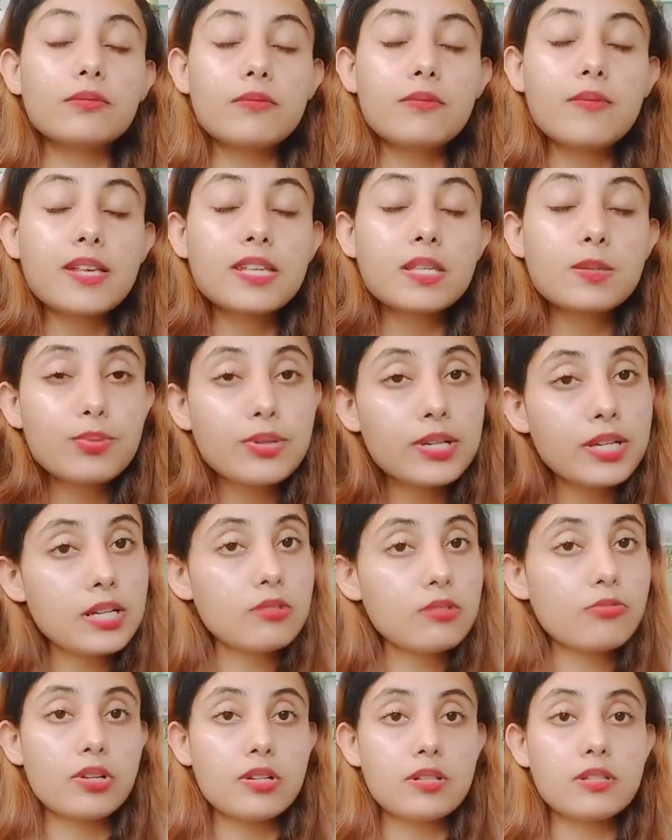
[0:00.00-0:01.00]

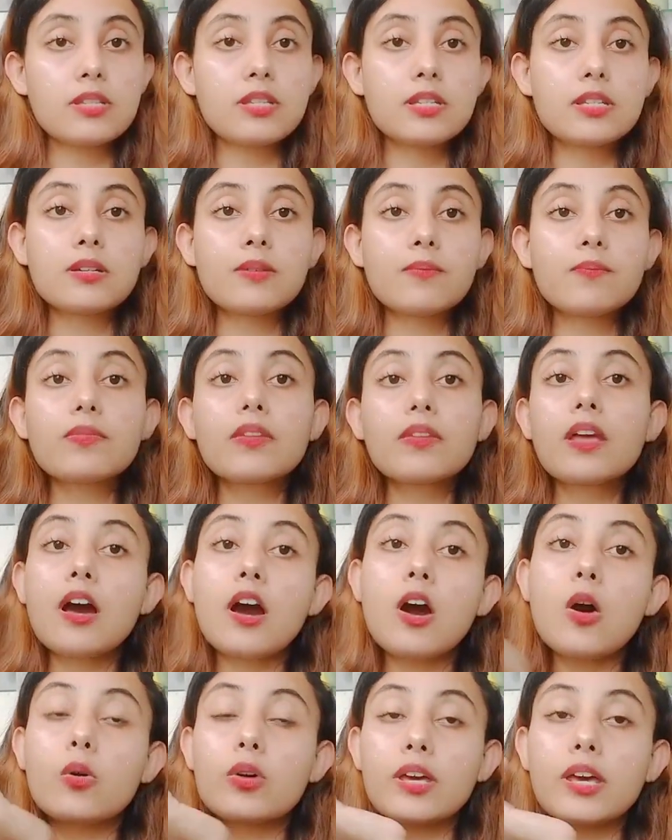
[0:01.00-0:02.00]
experience,
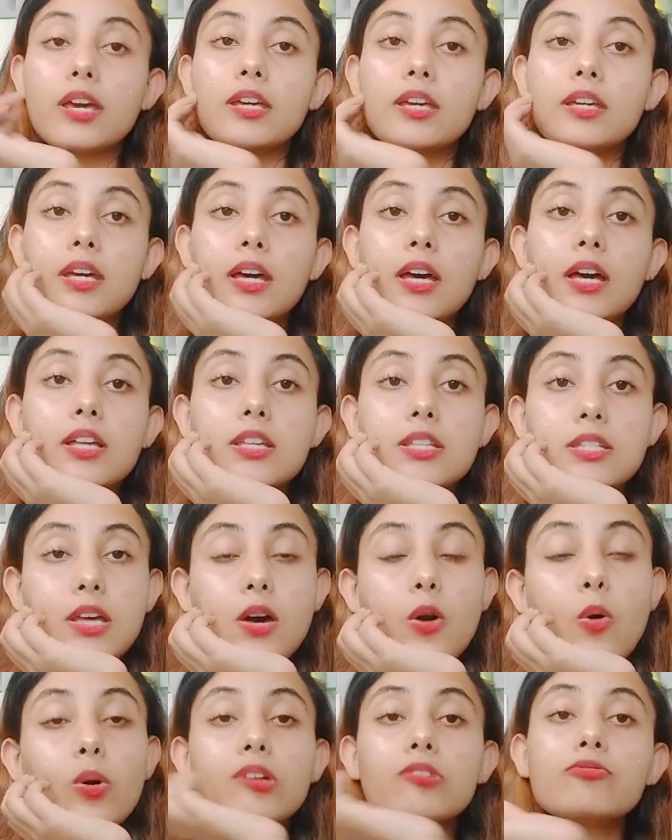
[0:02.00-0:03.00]
okay.
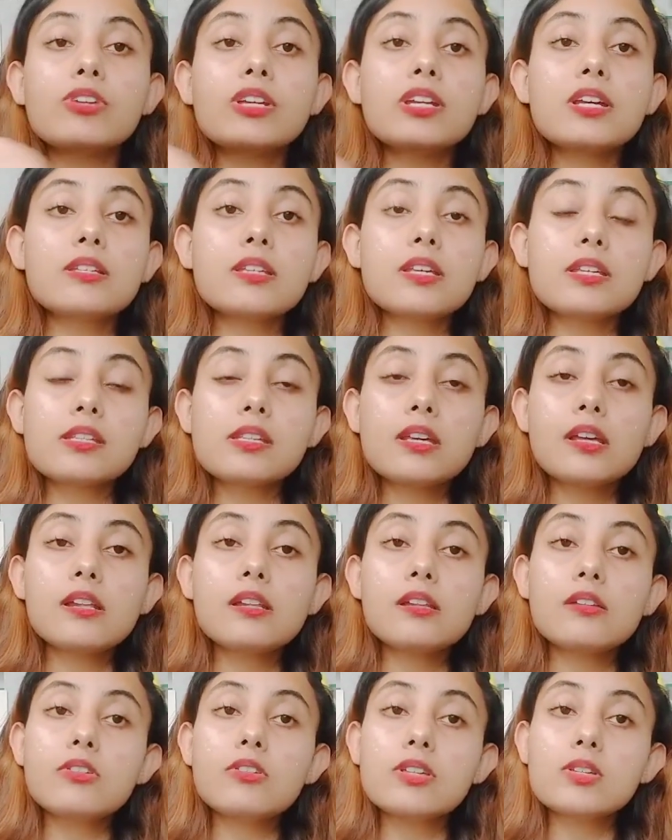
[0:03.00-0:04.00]
So if Venus is in
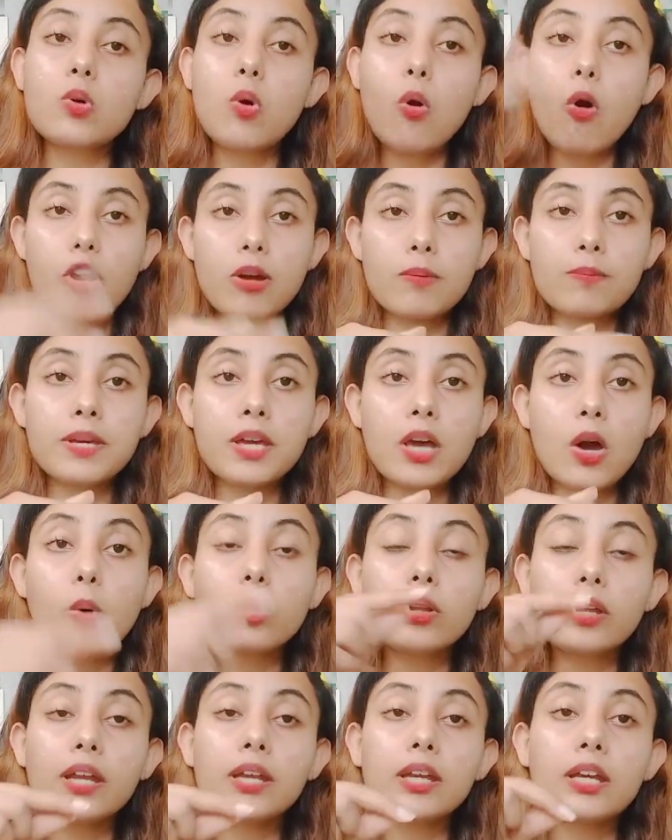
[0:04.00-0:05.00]
Scorpio,
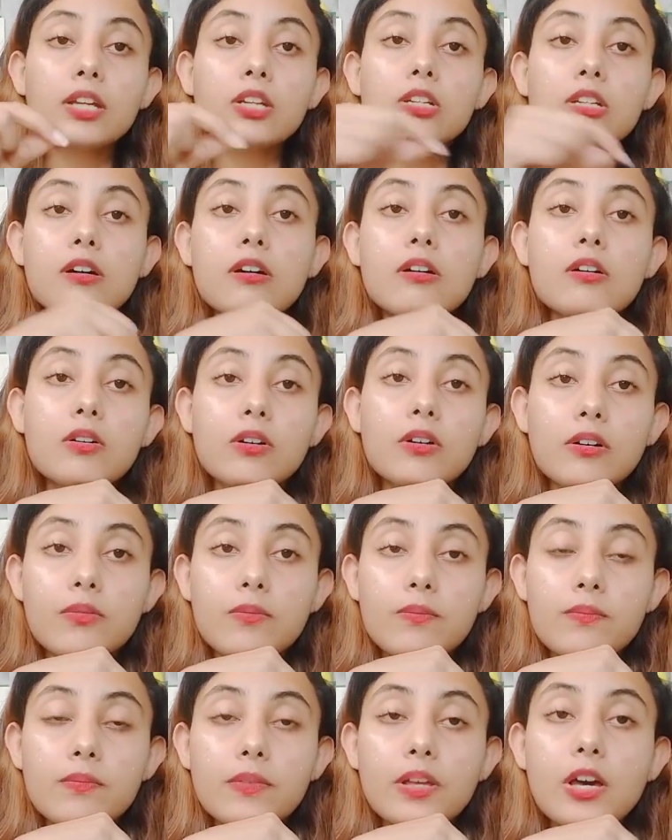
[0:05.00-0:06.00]
then it
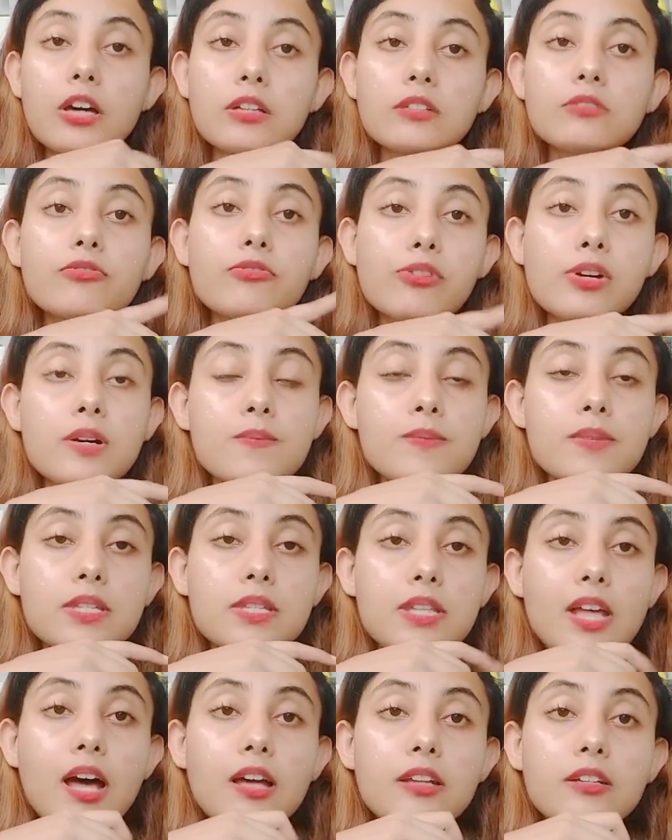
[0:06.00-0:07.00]
confirms
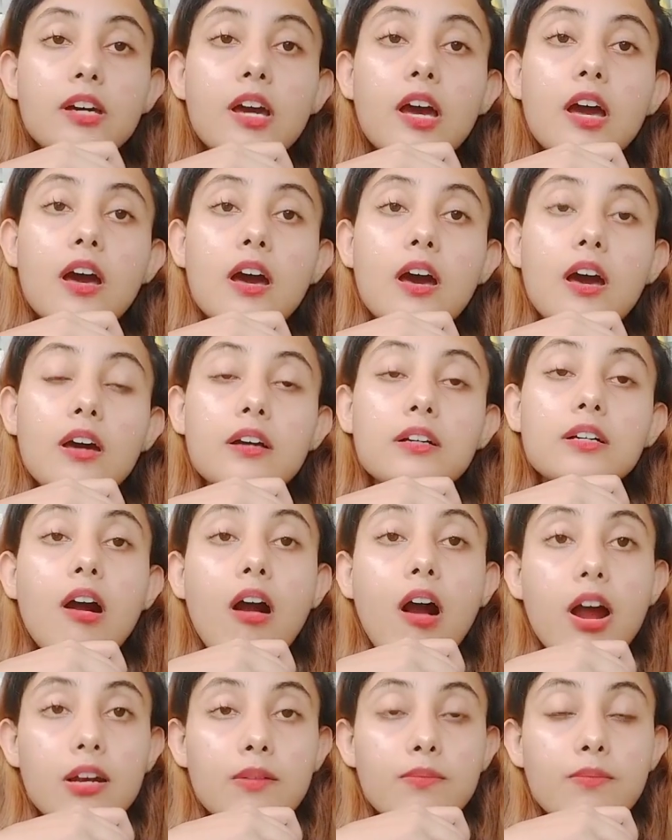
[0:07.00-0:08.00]
that
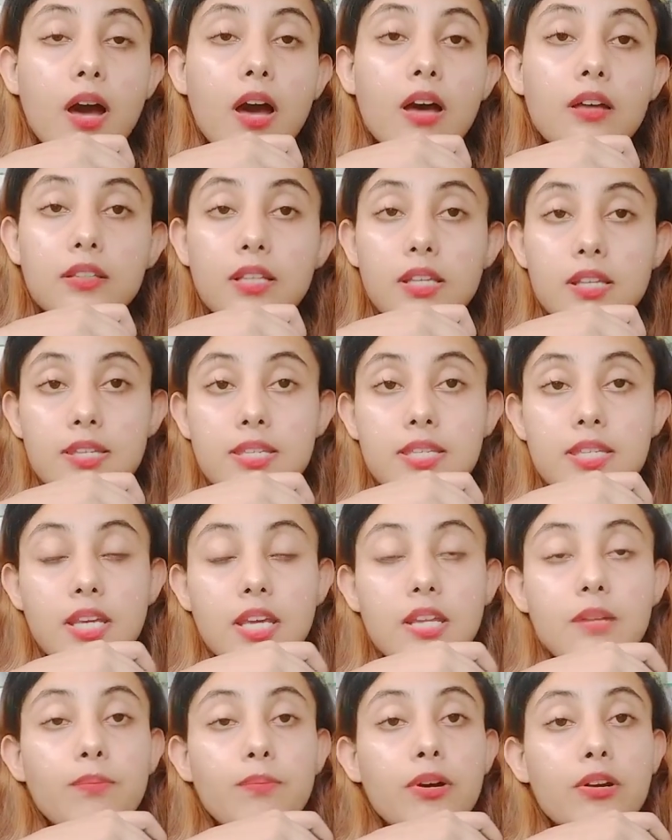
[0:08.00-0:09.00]
karma, the
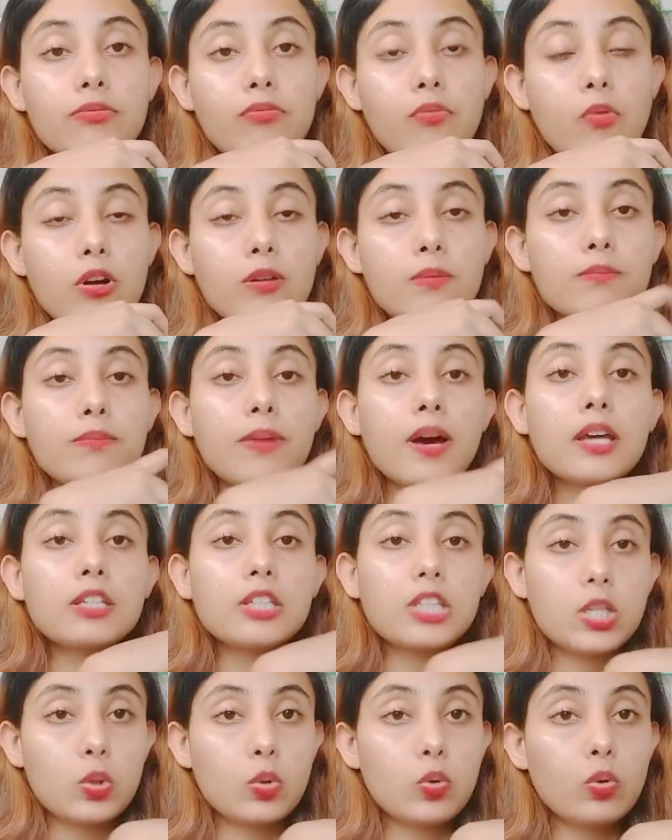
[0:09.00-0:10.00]
sin performed by
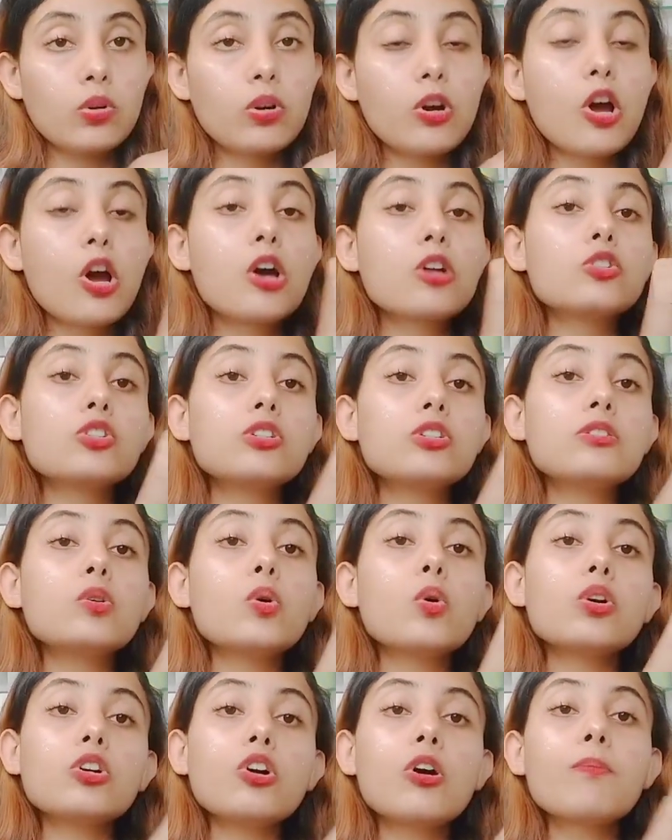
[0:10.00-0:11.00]
you to
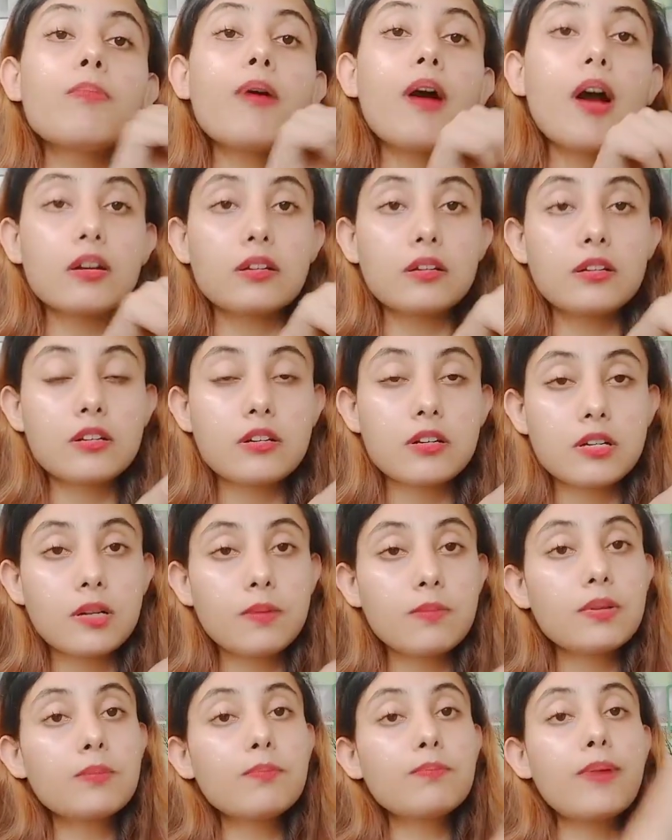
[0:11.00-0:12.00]
your partner in
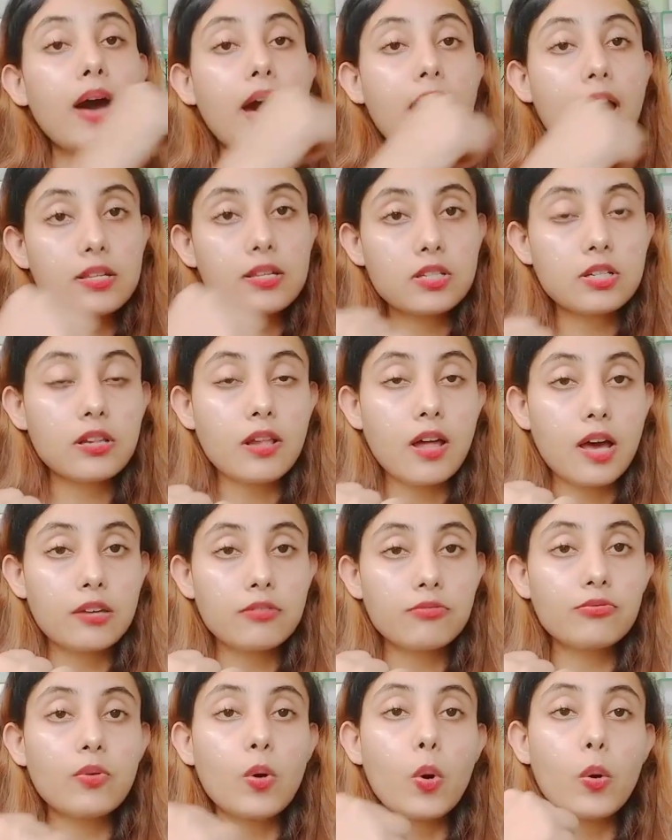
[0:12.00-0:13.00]
the past life,
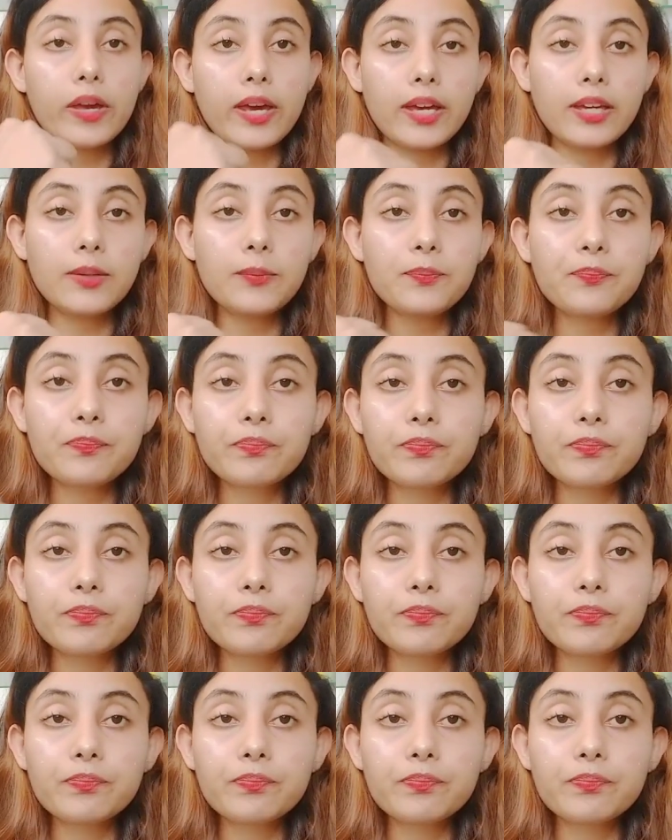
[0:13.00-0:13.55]
okay.